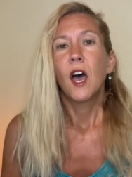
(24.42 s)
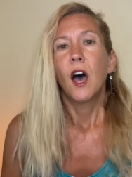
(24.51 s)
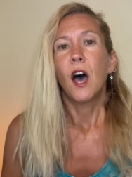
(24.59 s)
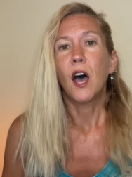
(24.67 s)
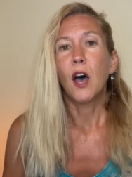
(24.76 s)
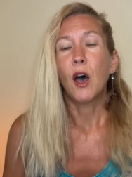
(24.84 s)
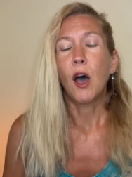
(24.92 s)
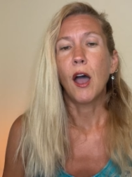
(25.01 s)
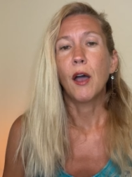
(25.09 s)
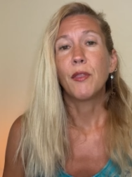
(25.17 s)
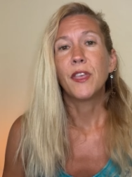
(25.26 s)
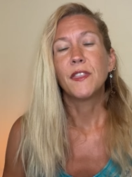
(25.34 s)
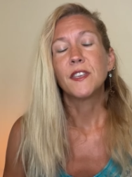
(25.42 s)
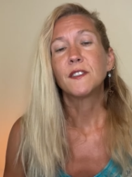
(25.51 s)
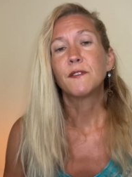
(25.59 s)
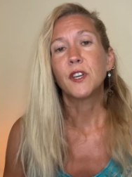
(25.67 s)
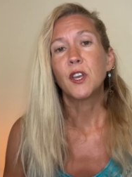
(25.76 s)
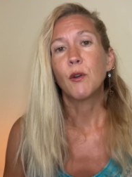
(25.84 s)
uh, in this
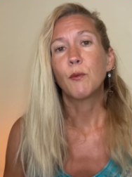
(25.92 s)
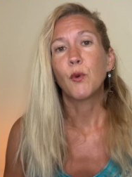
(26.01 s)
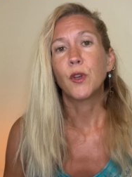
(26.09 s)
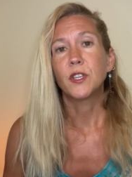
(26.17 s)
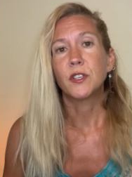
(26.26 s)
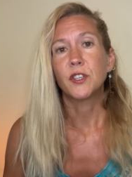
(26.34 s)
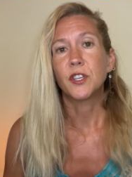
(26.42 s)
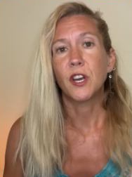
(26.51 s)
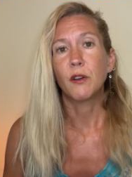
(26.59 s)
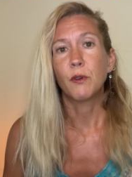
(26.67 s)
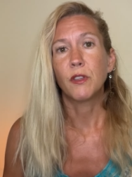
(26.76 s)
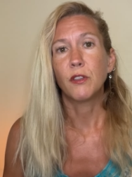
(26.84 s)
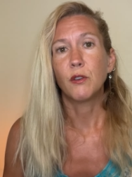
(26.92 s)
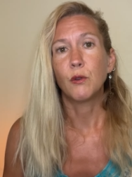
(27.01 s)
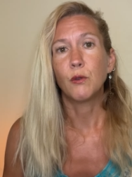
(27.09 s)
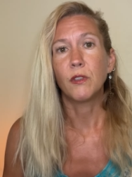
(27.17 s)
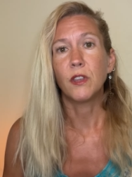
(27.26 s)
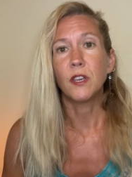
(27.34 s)
video, I'm going to share with
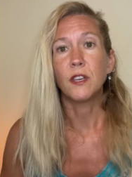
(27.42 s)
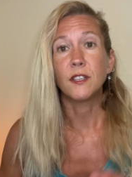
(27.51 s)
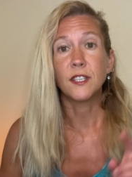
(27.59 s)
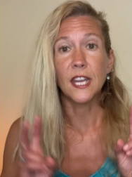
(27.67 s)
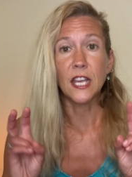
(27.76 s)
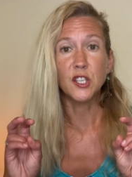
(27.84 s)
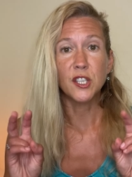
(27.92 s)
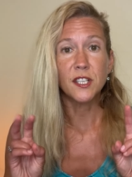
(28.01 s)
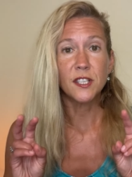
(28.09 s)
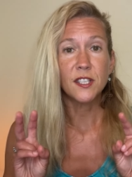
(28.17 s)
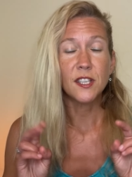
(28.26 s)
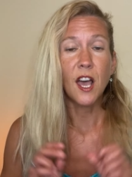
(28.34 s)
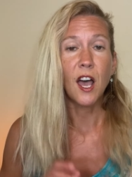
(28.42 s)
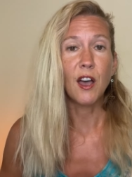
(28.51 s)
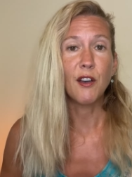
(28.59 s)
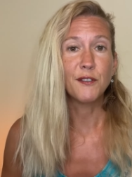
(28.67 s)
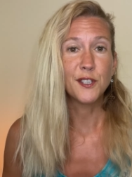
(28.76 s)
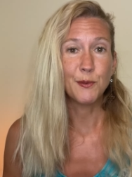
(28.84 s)
you the stages
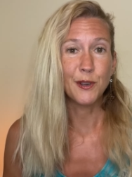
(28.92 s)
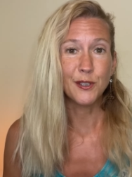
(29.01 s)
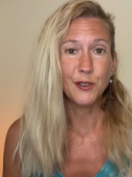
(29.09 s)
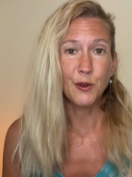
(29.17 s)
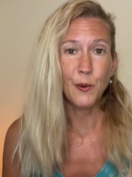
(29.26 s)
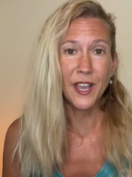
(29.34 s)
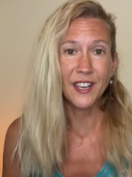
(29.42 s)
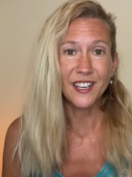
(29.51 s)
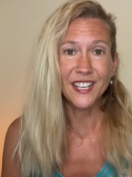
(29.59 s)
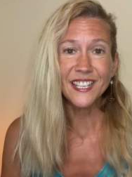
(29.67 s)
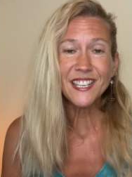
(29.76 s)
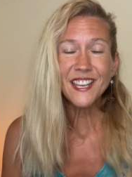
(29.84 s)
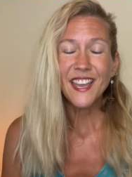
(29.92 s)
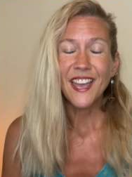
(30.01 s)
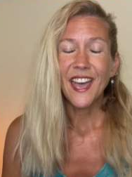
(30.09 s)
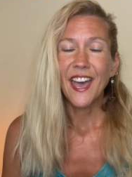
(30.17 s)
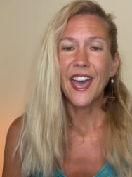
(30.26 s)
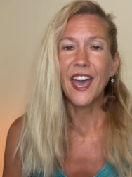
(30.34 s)
of spiritual awakening
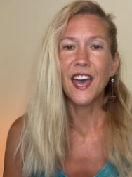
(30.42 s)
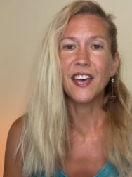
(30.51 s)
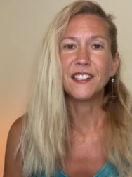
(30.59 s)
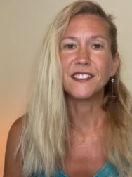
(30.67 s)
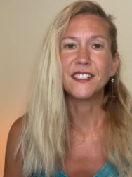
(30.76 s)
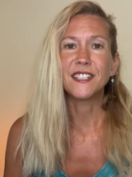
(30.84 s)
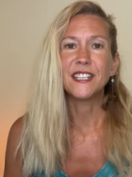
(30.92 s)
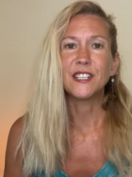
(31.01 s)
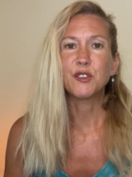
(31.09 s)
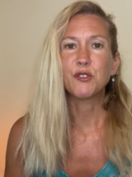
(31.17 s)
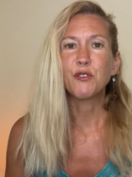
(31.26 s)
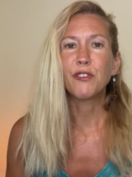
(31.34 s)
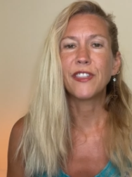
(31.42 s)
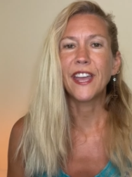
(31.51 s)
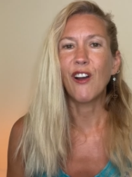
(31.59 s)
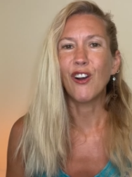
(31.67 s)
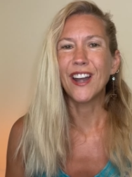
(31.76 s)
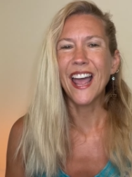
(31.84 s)
and in truth, they
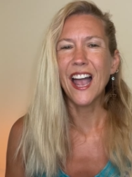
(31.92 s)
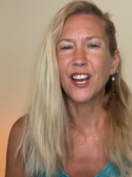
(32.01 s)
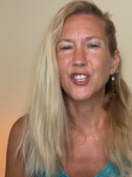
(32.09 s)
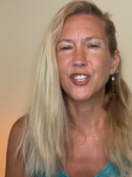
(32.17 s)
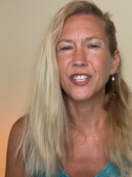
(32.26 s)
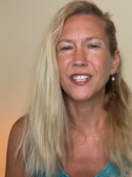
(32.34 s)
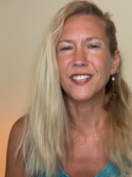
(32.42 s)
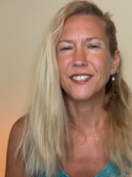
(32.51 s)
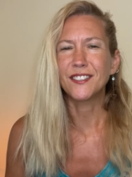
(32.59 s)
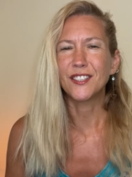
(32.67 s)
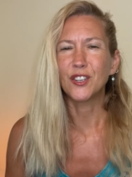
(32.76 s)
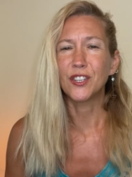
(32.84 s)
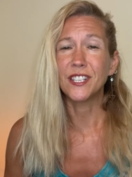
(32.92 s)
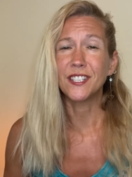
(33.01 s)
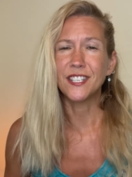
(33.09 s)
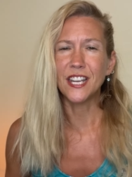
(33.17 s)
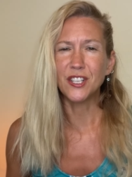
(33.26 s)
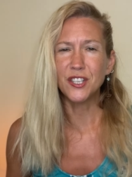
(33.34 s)
aren't actually necessarily
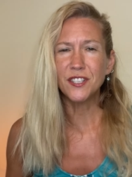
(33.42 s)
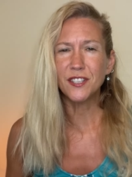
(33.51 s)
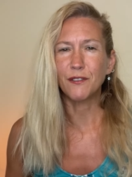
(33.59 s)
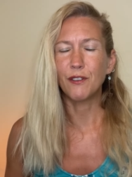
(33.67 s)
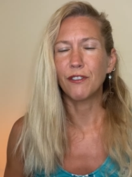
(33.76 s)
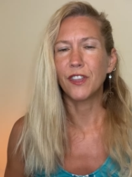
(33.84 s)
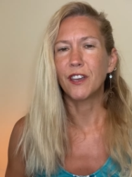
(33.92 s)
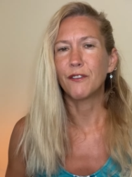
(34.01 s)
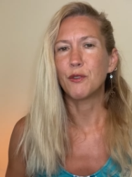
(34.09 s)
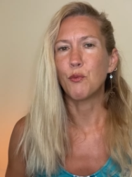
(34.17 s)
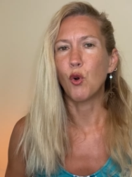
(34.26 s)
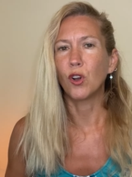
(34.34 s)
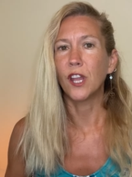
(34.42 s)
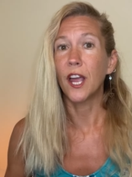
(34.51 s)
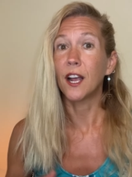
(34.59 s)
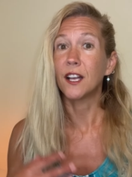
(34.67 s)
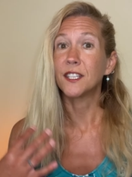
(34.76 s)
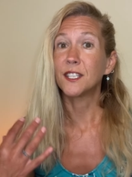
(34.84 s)
stages. If you think of it more
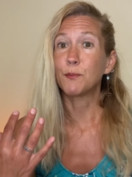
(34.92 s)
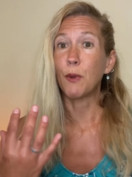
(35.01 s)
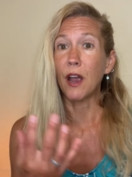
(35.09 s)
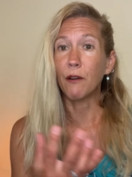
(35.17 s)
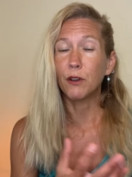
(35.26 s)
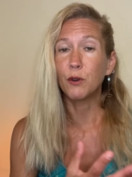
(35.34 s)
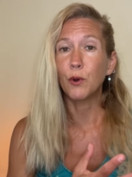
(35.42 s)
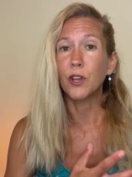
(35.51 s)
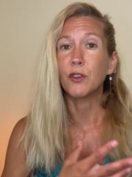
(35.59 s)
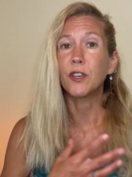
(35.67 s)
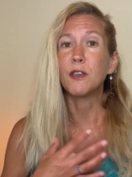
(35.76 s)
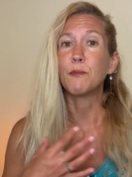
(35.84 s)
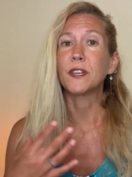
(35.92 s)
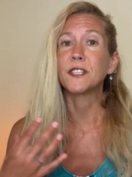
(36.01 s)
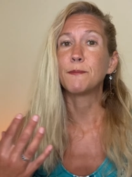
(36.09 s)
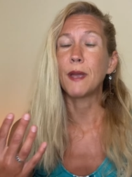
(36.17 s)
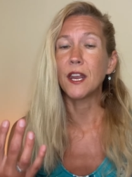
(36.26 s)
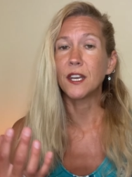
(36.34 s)
like a spiral where you keep
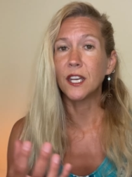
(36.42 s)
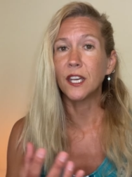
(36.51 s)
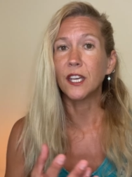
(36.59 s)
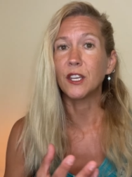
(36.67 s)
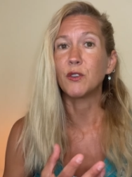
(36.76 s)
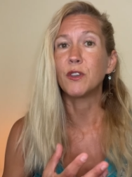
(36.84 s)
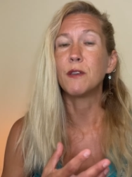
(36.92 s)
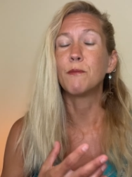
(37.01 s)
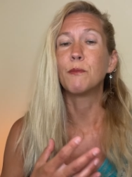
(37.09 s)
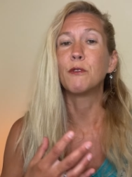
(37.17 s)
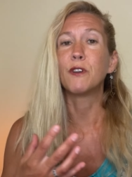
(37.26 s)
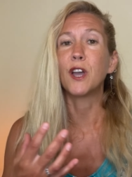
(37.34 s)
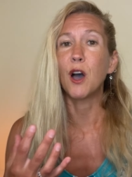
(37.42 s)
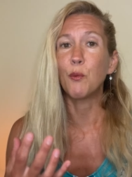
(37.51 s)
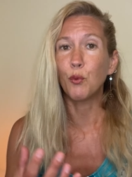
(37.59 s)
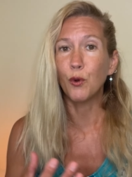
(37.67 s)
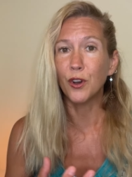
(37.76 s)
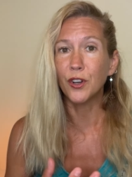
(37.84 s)
expanding and you keep moving
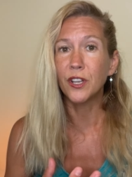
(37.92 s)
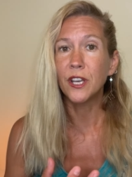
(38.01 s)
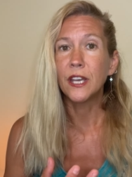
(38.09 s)
upward,